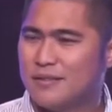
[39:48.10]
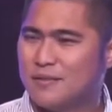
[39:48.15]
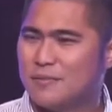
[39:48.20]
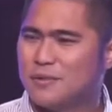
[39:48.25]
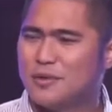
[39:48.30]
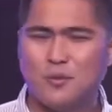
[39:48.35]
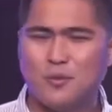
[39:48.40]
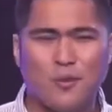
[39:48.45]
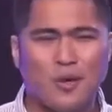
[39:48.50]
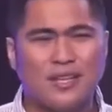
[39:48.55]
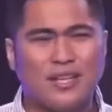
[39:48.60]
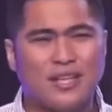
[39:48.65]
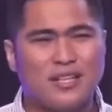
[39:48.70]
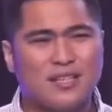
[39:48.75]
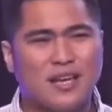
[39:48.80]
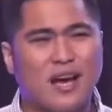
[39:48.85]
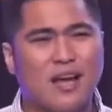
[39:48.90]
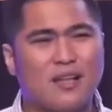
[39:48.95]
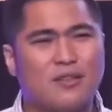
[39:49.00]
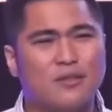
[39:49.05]
So, what
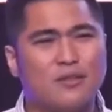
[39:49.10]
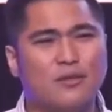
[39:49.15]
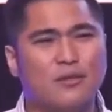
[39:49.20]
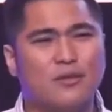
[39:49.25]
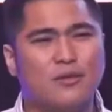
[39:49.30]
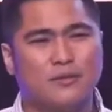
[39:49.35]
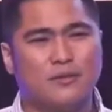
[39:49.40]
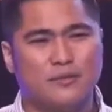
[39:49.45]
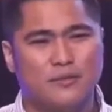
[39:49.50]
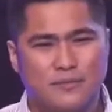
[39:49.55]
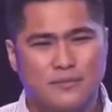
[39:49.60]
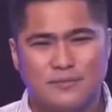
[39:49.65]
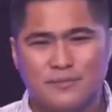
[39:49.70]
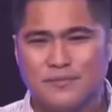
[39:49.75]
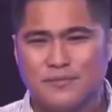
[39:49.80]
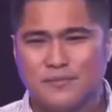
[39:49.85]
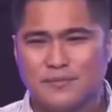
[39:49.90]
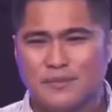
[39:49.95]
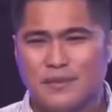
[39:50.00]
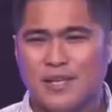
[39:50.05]
does God do?
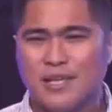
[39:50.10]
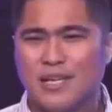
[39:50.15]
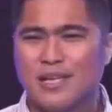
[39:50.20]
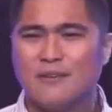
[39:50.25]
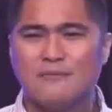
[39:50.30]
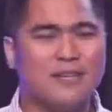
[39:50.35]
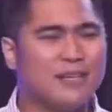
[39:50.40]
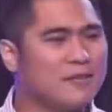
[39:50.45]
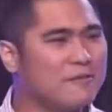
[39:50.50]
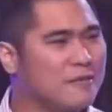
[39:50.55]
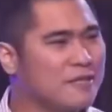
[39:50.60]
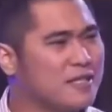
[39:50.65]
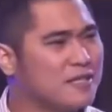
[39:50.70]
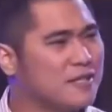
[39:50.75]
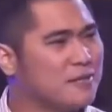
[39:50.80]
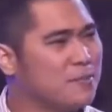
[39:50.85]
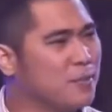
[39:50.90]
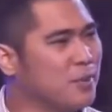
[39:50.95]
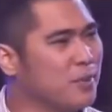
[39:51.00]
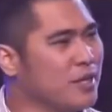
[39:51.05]
even if
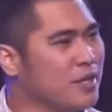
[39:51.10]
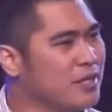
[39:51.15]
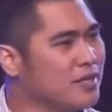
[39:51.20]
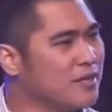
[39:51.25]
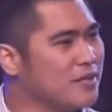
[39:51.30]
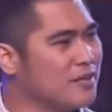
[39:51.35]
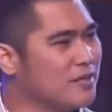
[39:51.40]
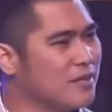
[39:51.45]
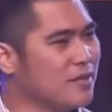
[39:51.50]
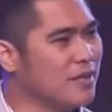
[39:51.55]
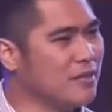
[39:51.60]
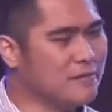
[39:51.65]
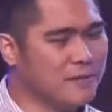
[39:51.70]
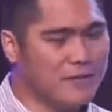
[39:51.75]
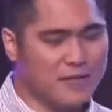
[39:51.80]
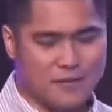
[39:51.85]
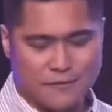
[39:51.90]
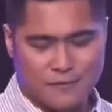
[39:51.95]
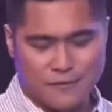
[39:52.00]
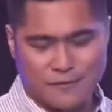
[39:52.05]
it's priests,
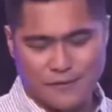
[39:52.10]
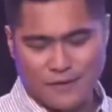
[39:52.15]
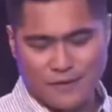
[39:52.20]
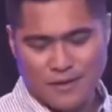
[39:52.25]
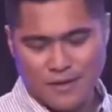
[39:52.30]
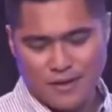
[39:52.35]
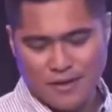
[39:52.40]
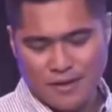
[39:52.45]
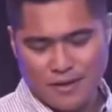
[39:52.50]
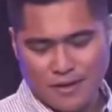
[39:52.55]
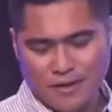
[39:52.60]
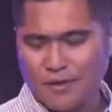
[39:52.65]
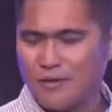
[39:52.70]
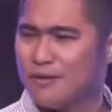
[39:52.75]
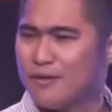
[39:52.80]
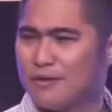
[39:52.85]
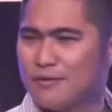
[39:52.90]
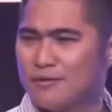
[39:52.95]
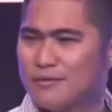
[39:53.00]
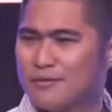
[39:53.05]
even if, you
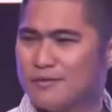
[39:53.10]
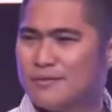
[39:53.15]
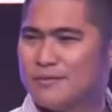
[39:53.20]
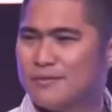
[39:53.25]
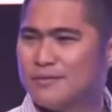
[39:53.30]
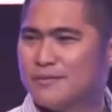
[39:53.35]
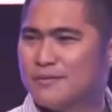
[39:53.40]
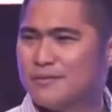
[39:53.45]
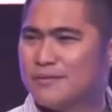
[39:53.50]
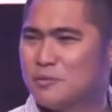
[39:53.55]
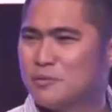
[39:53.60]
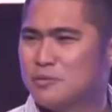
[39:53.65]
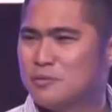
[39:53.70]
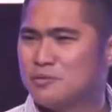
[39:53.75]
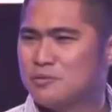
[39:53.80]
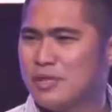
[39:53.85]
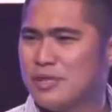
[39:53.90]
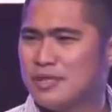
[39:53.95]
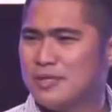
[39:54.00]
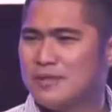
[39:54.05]
know,
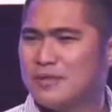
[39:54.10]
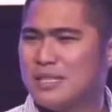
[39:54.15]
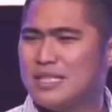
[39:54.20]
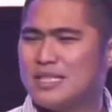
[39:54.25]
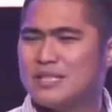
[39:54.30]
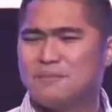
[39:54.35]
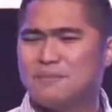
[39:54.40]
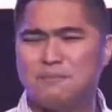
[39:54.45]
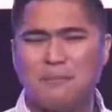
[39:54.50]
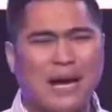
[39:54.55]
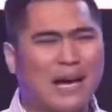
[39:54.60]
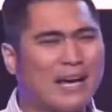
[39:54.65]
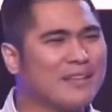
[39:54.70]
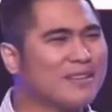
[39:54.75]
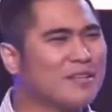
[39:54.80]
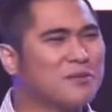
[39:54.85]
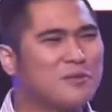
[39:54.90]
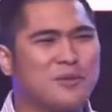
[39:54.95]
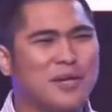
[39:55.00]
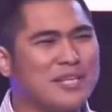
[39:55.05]
despite
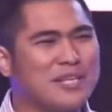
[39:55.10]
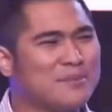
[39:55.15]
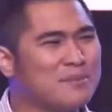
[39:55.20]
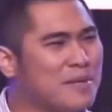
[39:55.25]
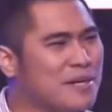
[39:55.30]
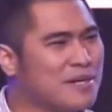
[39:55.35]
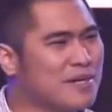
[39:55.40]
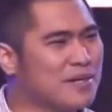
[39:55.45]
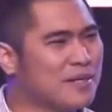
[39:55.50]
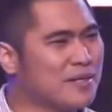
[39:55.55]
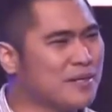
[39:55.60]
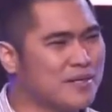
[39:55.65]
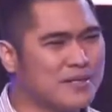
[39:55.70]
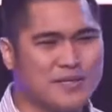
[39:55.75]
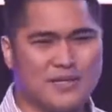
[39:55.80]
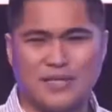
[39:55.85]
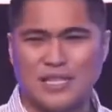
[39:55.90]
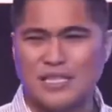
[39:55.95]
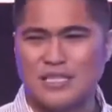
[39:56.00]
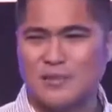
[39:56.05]
the great
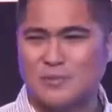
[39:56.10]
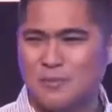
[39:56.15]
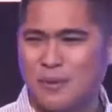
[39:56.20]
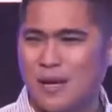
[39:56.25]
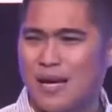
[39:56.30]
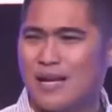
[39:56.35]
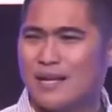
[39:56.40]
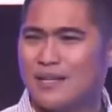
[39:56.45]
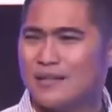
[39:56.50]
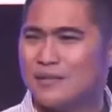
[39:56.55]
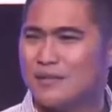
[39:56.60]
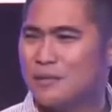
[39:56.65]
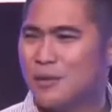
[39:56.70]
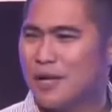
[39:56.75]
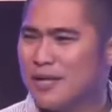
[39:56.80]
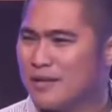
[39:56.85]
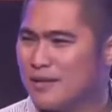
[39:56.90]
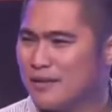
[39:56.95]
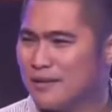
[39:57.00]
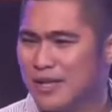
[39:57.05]
miracles, despite
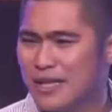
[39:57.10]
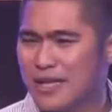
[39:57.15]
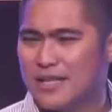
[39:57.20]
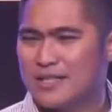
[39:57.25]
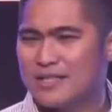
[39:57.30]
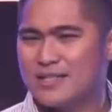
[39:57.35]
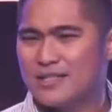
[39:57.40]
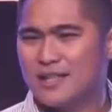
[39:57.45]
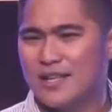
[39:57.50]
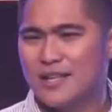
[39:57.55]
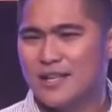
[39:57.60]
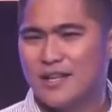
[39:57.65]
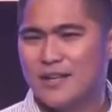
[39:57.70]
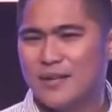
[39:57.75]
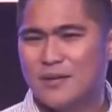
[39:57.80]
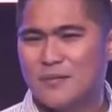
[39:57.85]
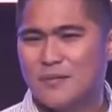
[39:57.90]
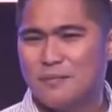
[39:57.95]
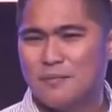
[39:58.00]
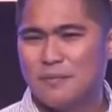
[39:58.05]
great things,
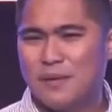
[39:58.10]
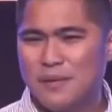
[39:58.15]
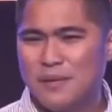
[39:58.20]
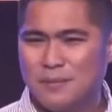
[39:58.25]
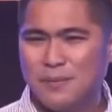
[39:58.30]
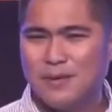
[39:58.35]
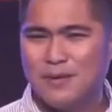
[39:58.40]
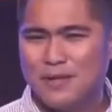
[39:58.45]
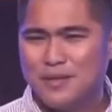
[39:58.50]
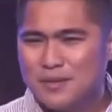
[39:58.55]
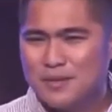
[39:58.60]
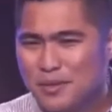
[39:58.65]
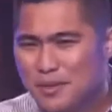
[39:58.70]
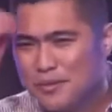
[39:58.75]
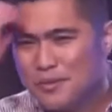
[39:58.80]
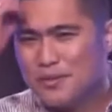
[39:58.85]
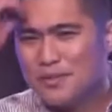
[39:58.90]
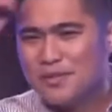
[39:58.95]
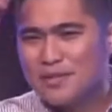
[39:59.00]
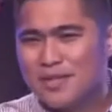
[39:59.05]
people are
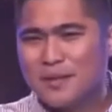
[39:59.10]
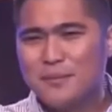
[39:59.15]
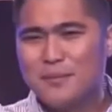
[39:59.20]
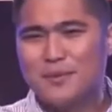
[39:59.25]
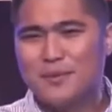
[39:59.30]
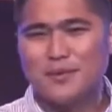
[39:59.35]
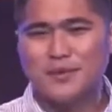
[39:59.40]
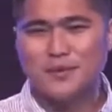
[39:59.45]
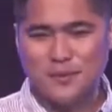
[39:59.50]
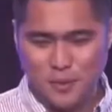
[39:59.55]
so stubborn.